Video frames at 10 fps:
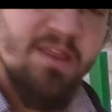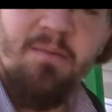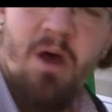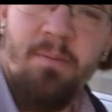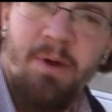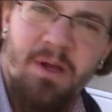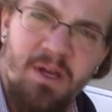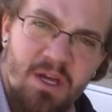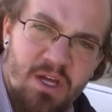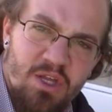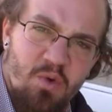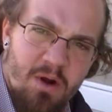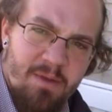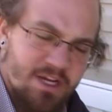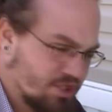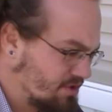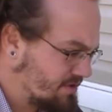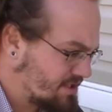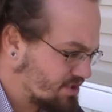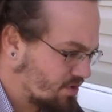them up, you want to make sure
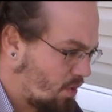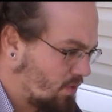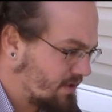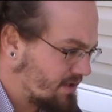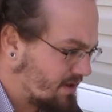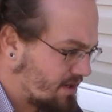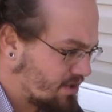that you're holding